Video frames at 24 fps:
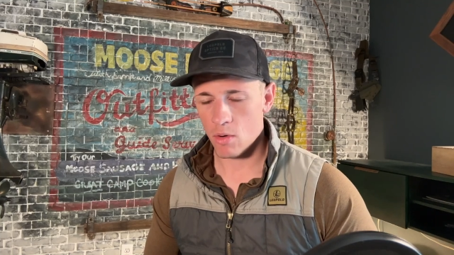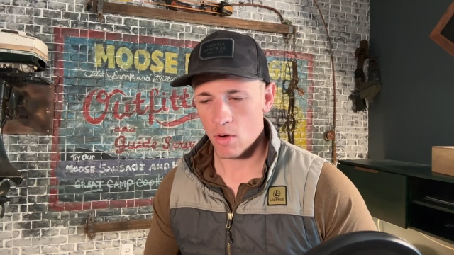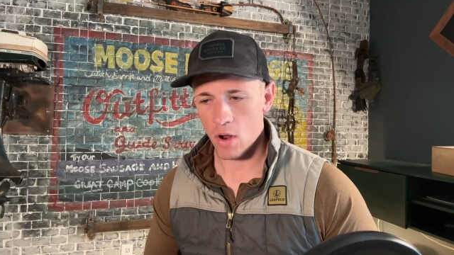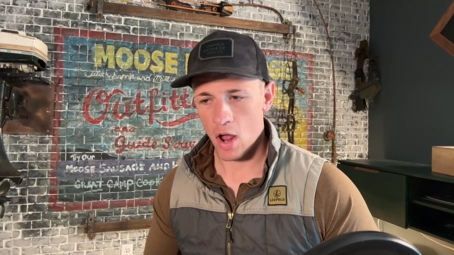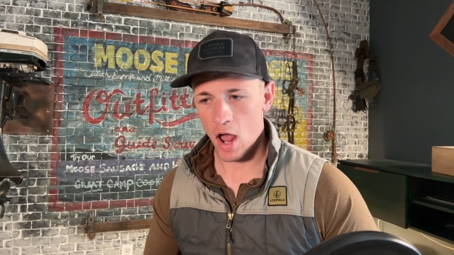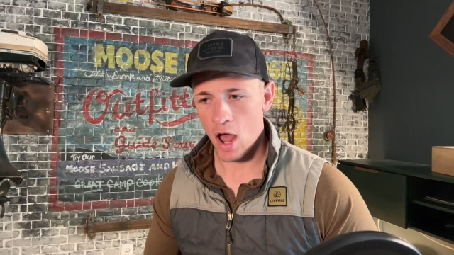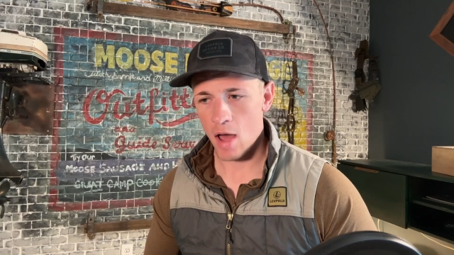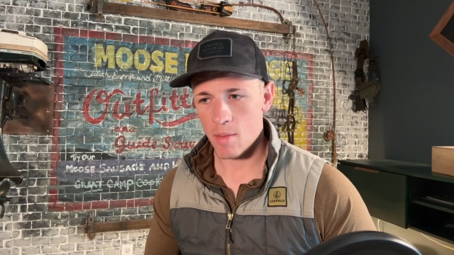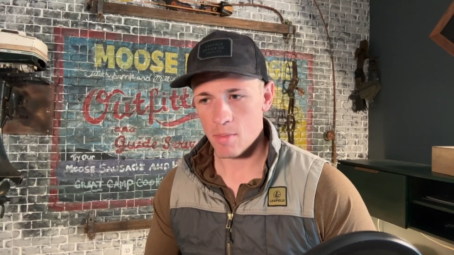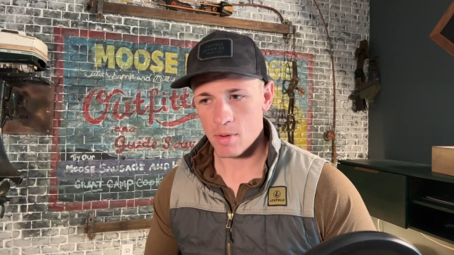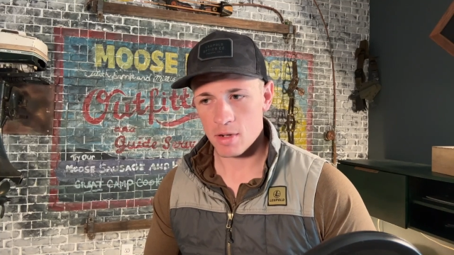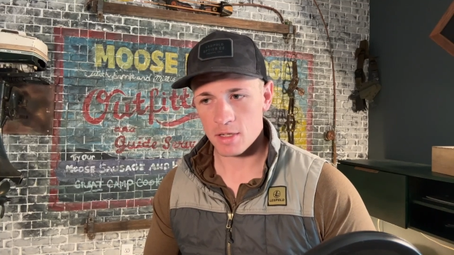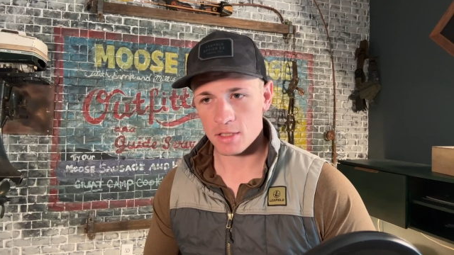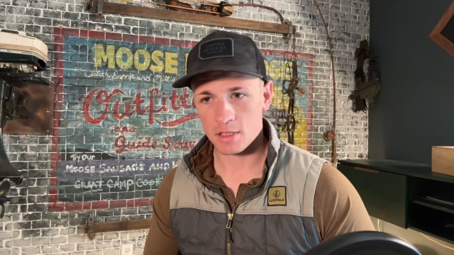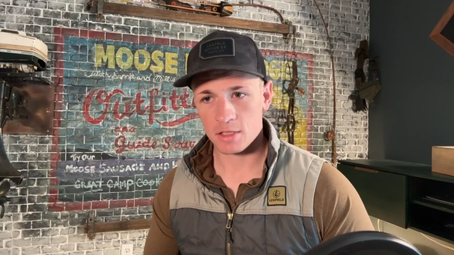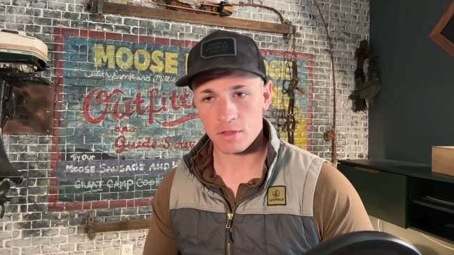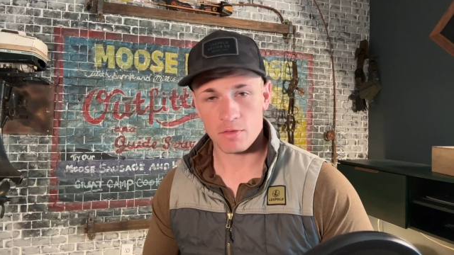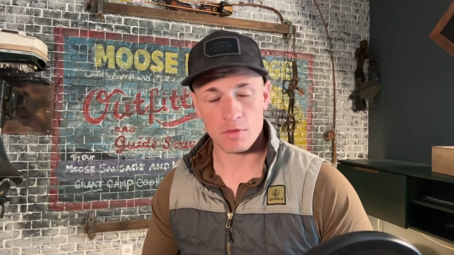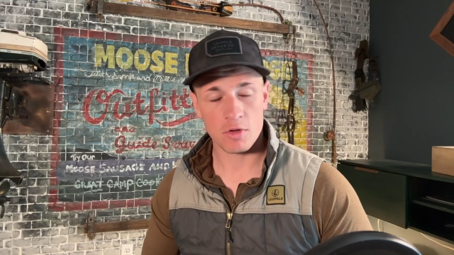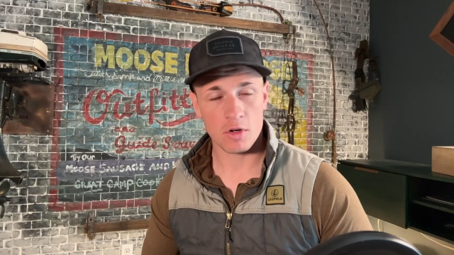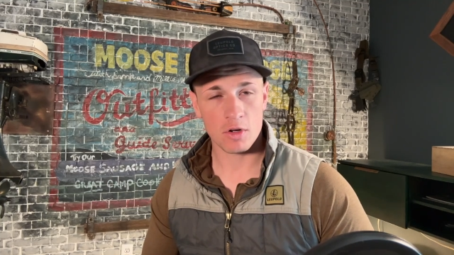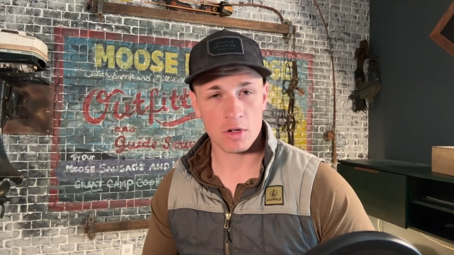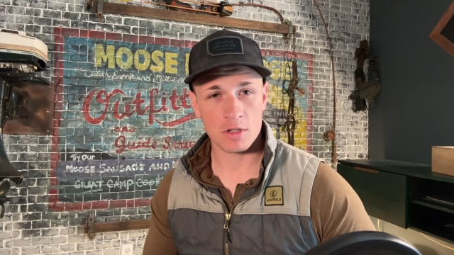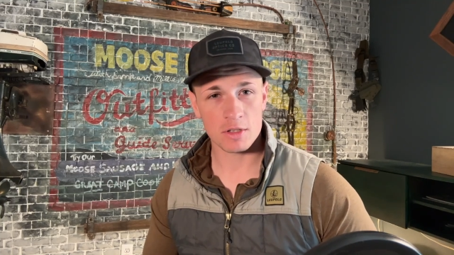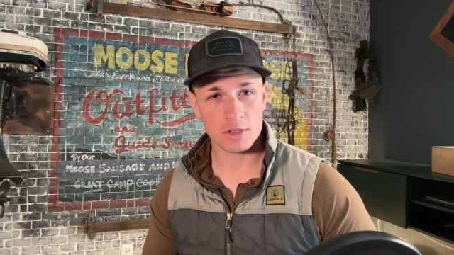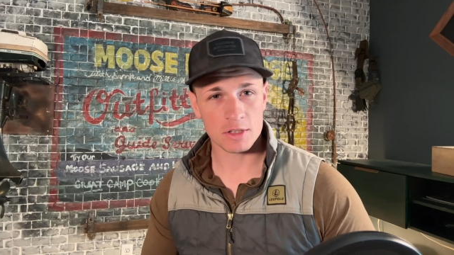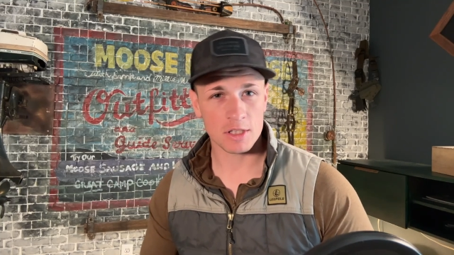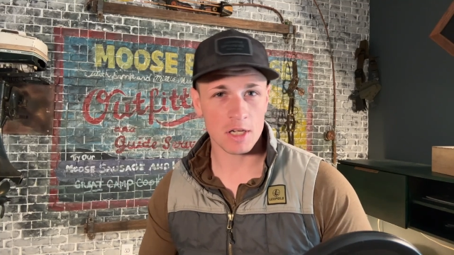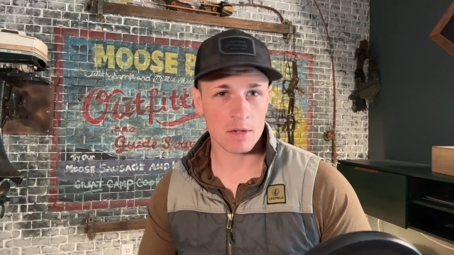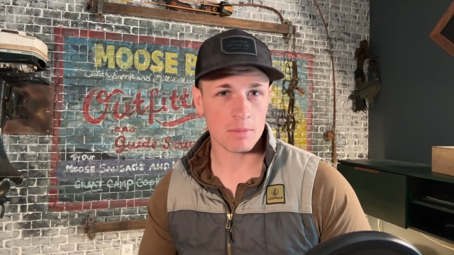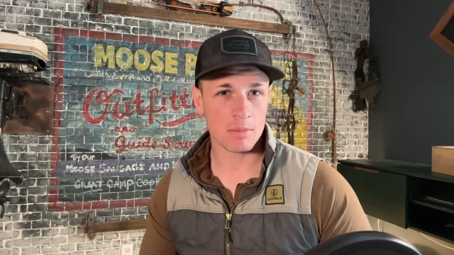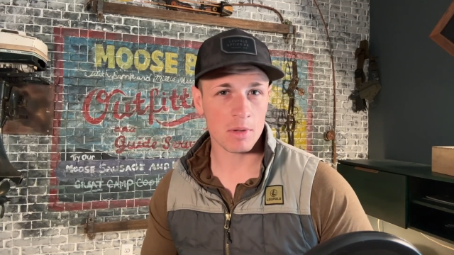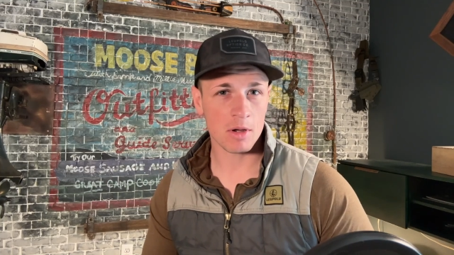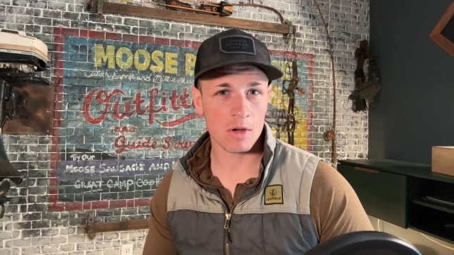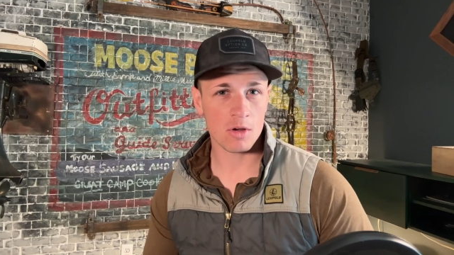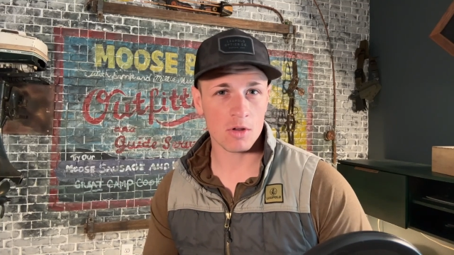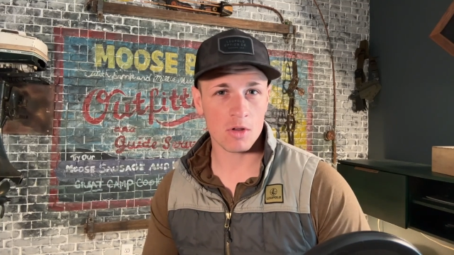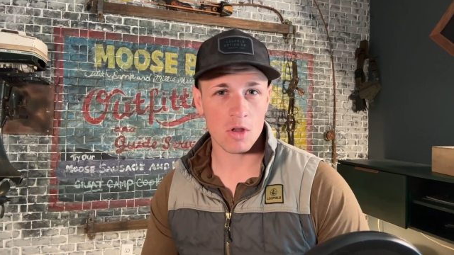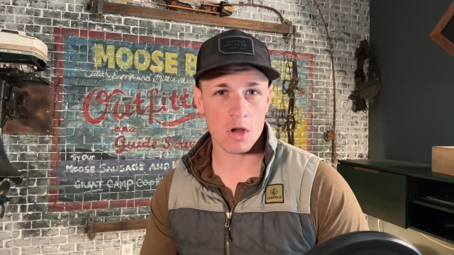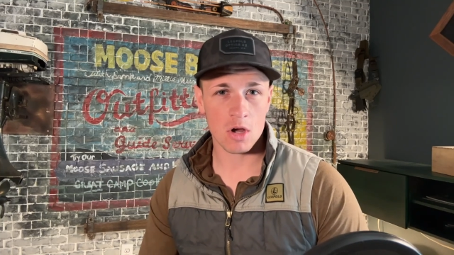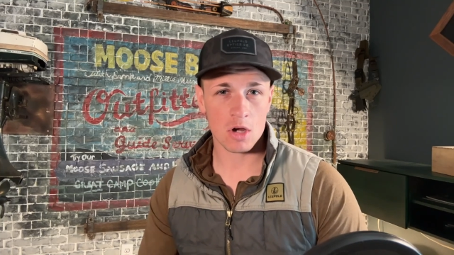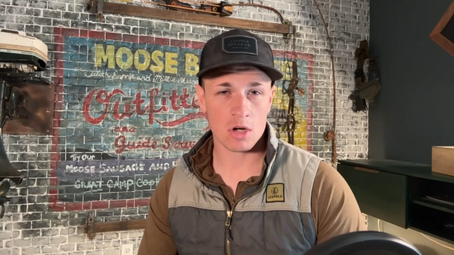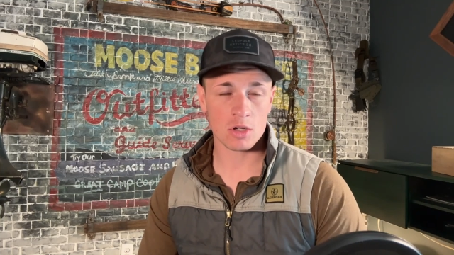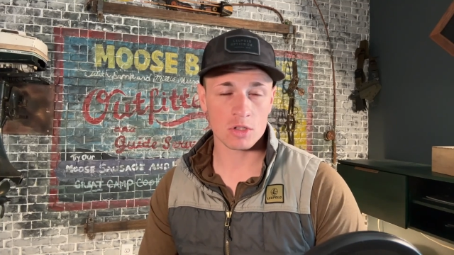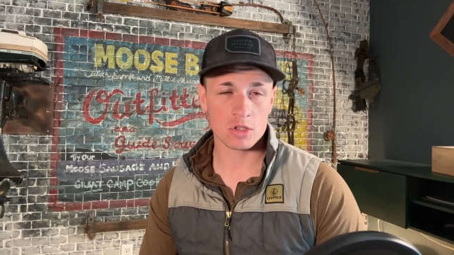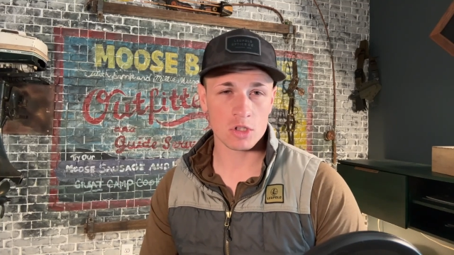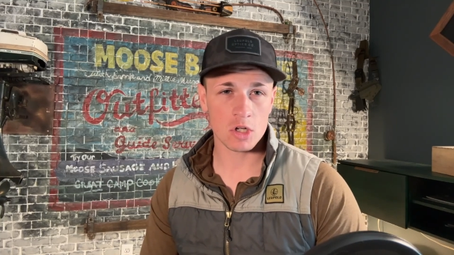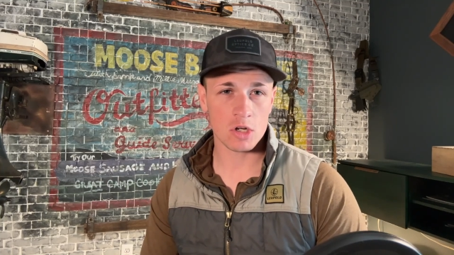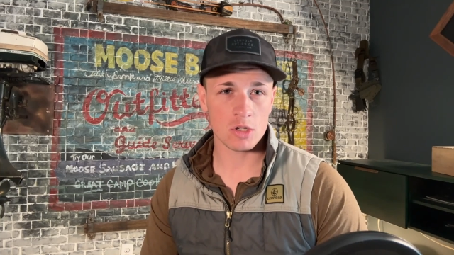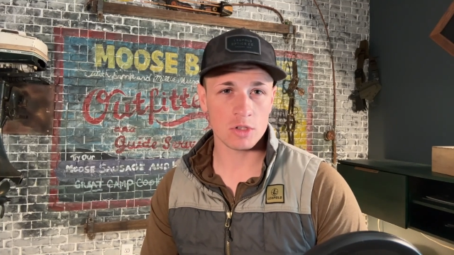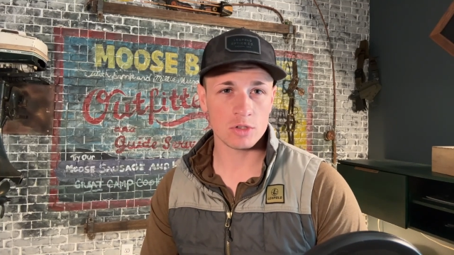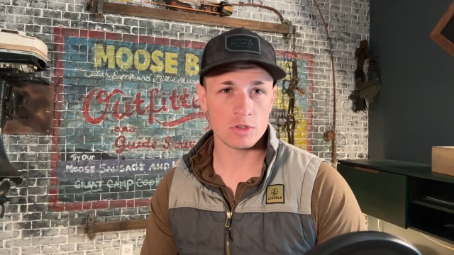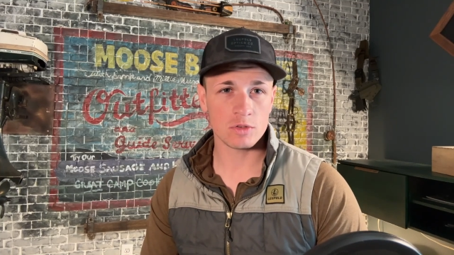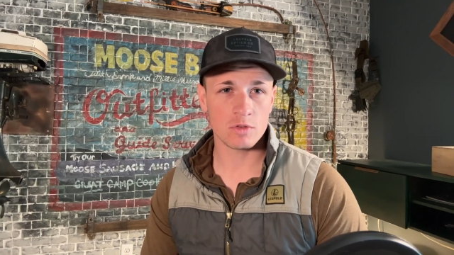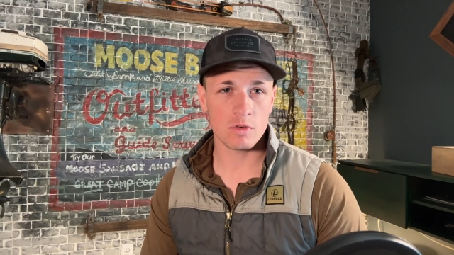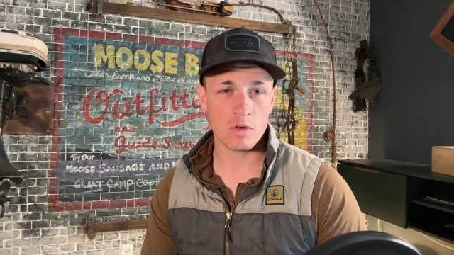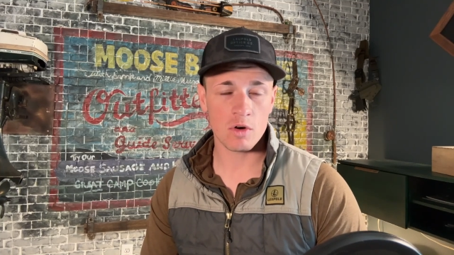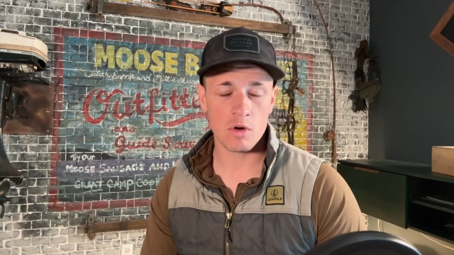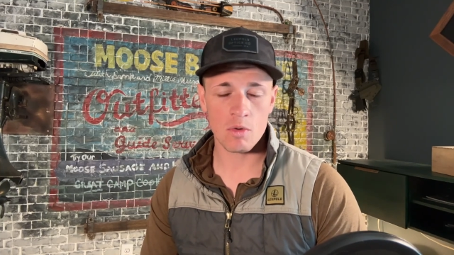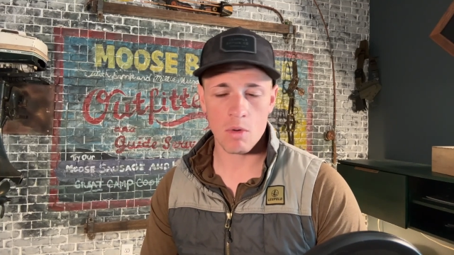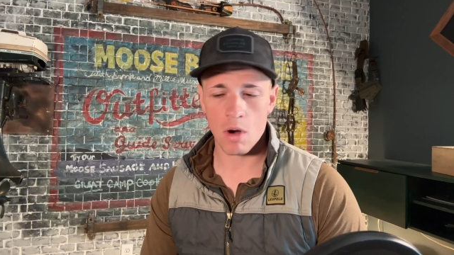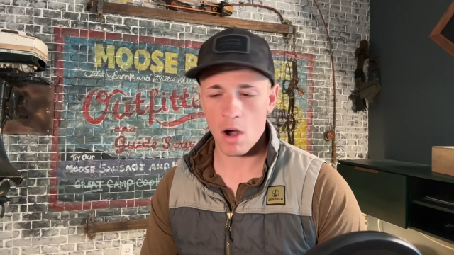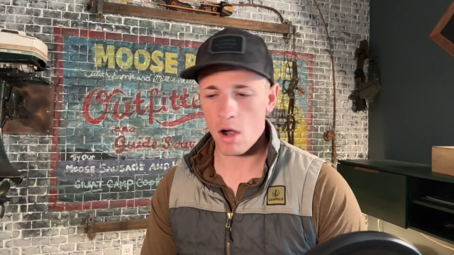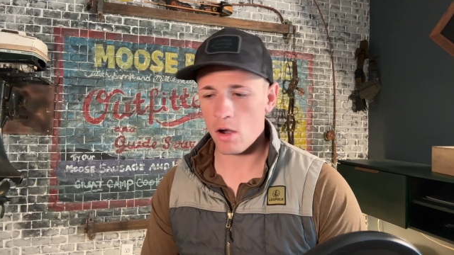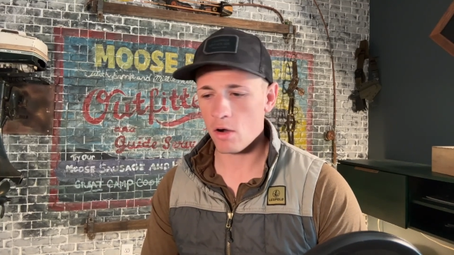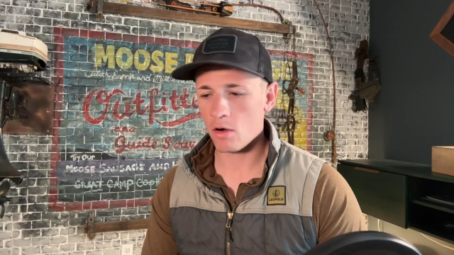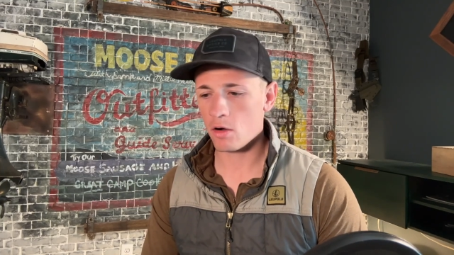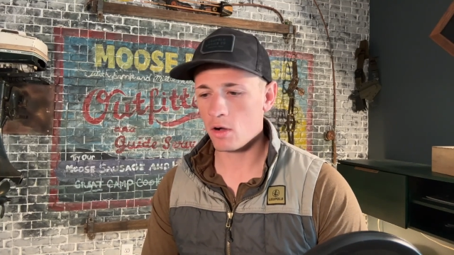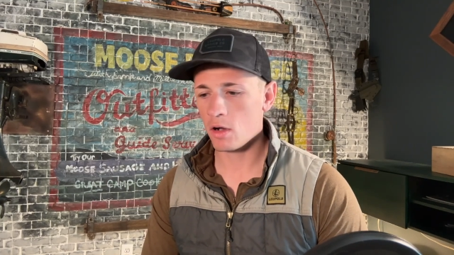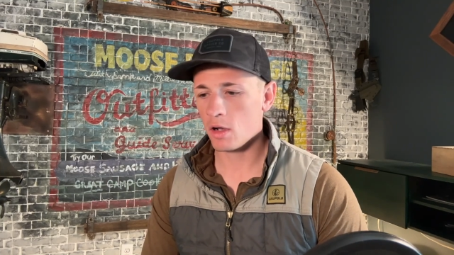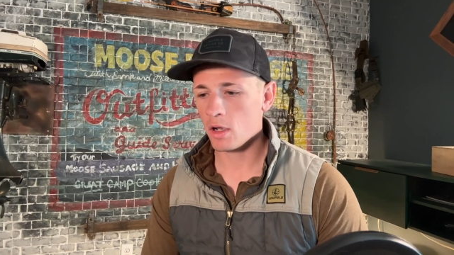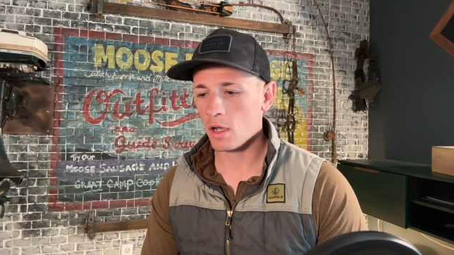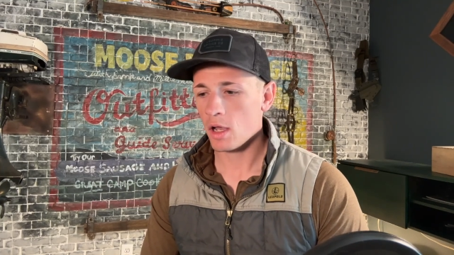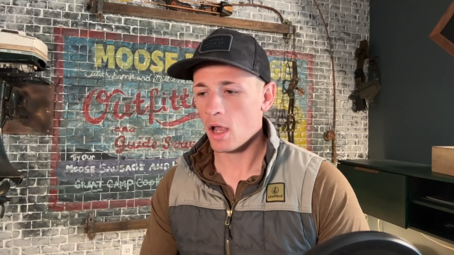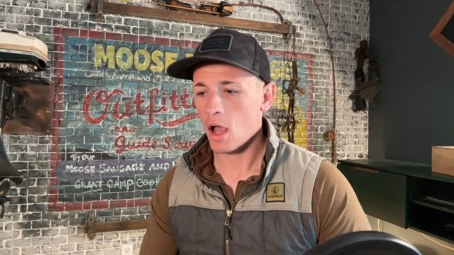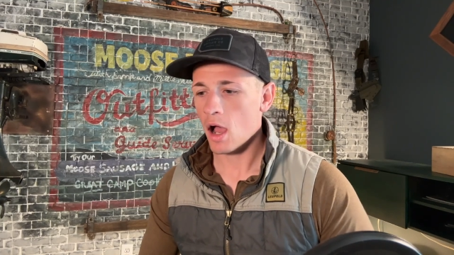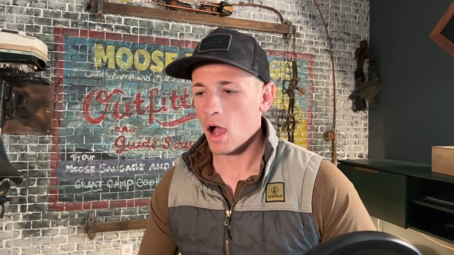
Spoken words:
what will happen is if you're in the same pair of long johns for a while,